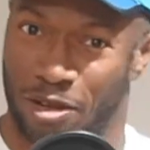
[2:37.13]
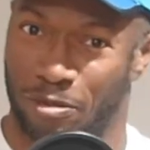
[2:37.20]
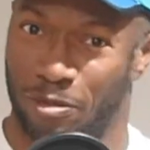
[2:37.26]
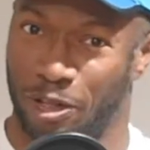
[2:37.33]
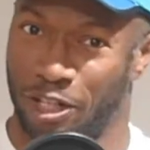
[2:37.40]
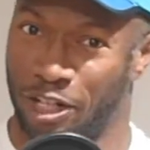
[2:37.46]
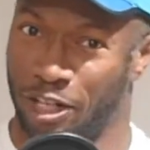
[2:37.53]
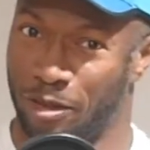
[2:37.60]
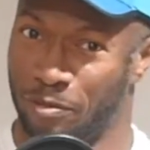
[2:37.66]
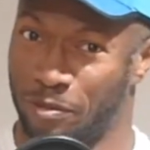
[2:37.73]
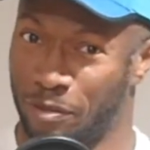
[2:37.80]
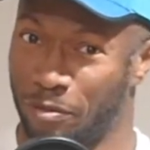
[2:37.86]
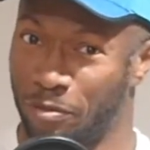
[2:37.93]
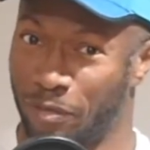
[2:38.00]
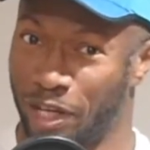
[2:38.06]
but
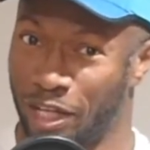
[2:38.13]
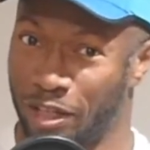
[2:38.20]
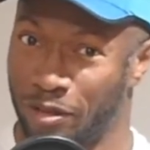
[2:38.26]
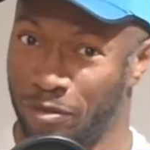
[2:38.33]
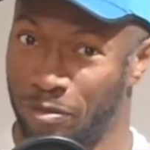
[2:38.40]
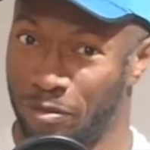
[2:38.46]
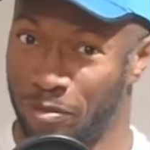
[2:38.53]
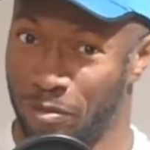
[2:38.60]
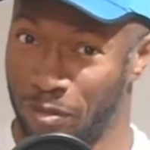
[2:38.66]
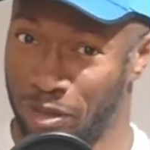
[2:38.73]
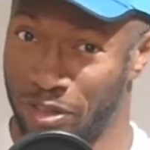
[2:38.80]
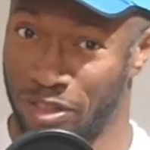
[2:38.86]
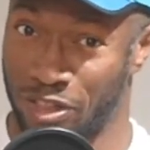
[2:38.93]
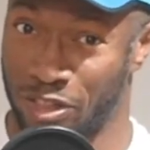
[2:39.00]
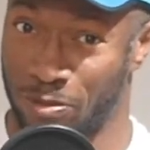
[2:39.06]
my
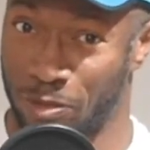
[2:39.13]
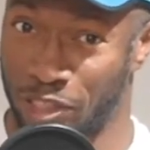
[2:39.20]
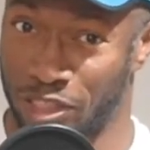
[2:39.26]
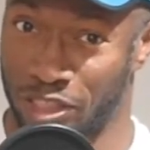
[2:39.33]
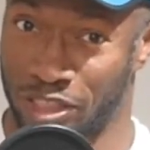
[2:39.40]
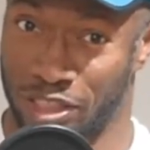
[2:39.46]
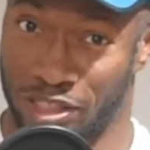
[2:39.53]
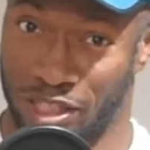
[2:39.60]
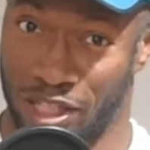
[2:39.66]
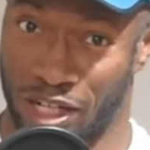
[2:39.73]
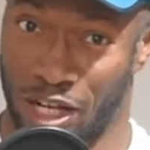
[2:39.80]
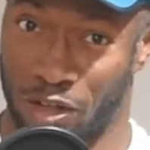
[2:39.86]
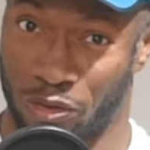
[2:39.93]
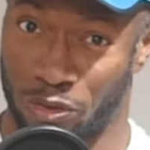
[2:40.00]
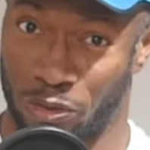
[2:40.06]
suspicion is that
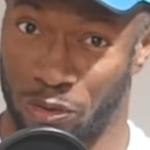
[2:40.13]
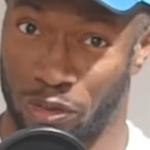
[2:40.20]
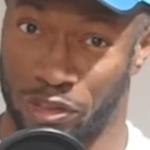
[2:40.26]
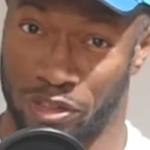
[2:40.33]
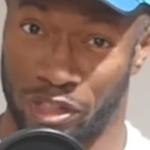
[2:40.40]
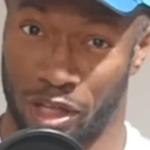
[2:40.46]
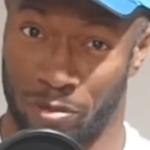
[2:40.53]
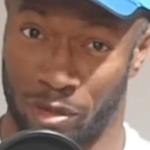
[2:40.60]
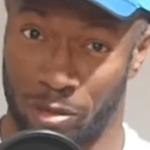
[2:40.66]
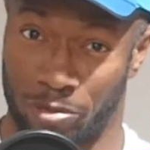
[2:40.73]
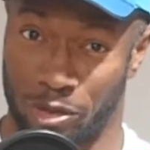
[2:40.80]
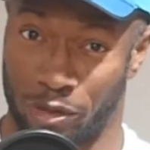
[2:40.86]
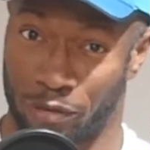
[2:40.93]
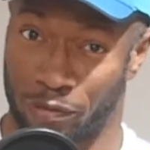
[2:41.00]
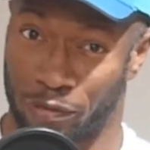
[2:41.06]
outdoors I may
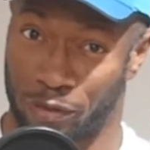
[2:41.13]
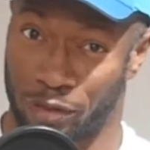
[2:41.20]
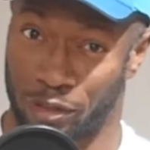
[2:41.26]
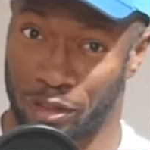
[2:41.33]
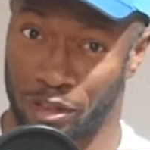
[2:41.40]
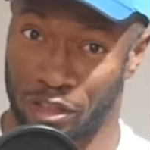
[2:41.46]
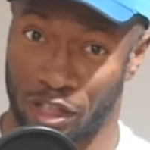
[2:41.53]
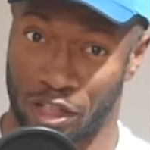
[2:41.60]
prefer